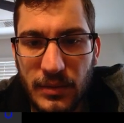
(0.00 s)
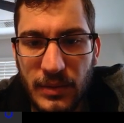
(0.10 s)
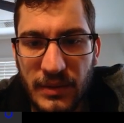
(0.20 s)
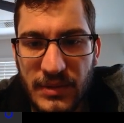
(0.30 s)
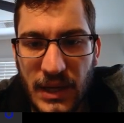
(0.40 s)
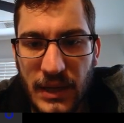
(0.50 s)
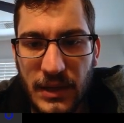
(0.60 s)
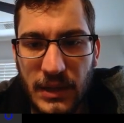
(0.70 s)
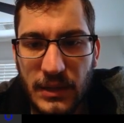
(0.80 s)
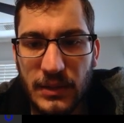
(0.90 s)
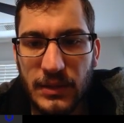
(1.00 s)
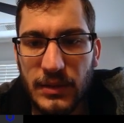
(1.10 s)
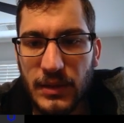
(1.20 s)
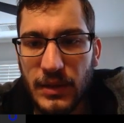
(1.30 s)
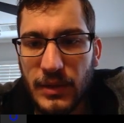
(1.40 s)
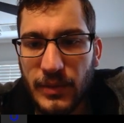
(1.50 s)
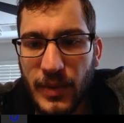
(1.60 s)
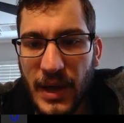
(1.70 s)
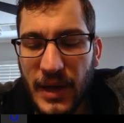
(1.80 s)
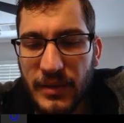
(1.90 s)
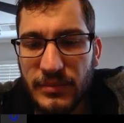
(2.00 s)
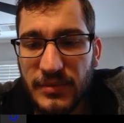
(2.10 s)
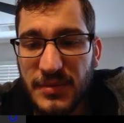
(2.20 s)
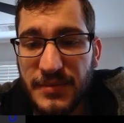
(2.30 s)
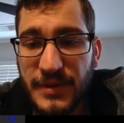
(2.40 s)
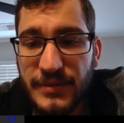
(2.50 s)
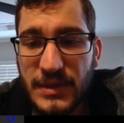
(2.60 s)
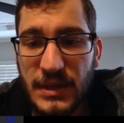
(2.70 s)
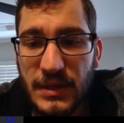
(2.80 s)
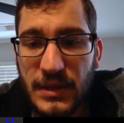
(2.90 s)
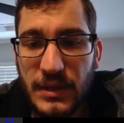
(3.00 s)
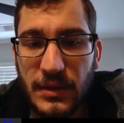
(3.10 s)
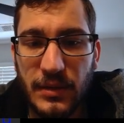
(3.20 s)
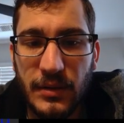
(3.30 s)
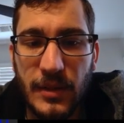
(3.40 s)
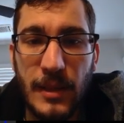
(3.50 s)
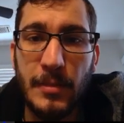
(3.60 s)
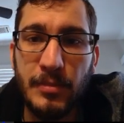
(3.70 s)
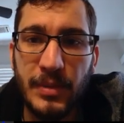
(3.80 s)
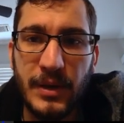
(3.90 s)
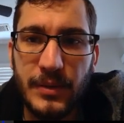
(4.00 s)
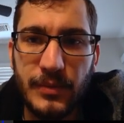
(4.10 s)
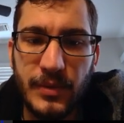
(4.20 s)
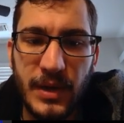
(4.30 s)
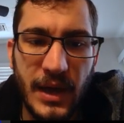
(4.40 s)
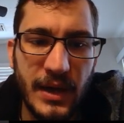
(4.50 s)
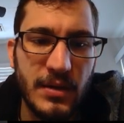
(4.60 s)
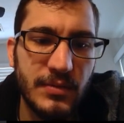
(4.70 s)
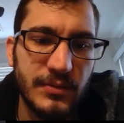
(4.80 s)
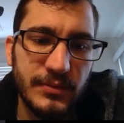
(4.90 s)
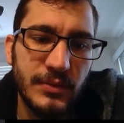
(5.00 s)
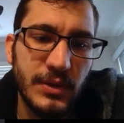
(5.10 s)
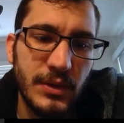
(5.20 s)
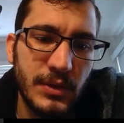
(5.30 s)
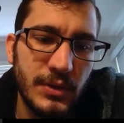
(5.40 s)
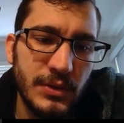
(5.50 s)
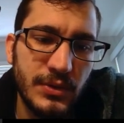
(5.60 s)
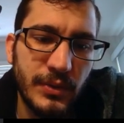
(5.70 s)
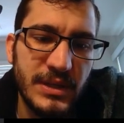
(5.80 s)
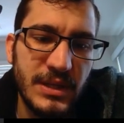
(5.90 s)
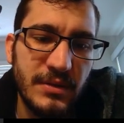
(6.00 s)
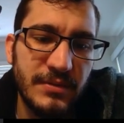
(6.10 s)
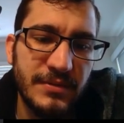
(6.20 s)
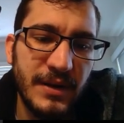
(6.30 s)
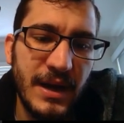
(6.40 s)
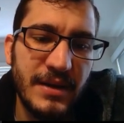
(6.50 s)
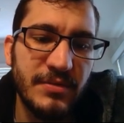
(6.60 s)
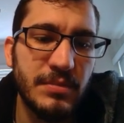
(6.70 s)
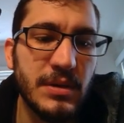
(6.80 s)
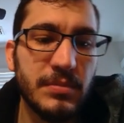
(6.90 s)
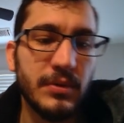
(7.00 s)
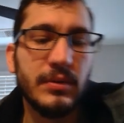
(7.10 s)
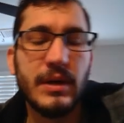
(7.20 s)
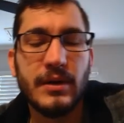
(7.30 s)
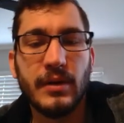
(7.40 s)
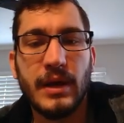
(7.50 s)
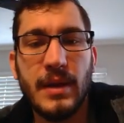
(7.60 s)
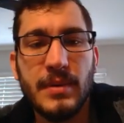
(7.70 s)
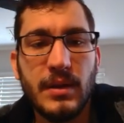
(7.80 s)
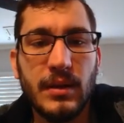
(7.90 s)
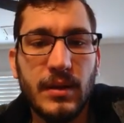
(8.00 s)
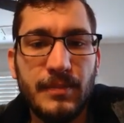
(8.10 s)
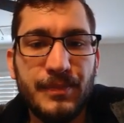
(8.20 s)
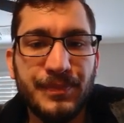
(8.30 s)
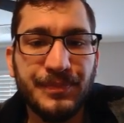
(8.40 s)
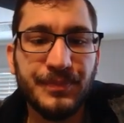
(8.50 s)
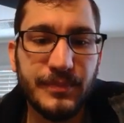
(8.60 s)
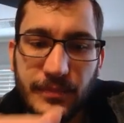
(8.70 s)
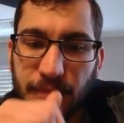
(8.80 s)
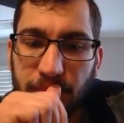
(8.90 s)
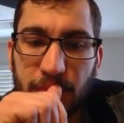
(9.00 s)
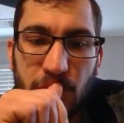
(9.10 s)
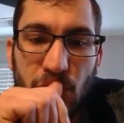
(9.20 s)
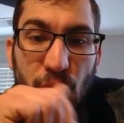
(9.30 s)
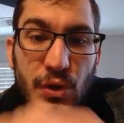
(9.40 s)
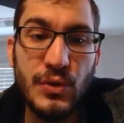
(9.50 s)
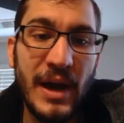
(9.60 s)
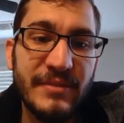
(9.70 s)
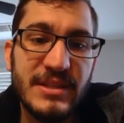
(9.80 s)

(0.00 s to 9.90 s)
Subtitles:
we have 10 here, we have 15 here, but we have 25 people in our gaming club. You have to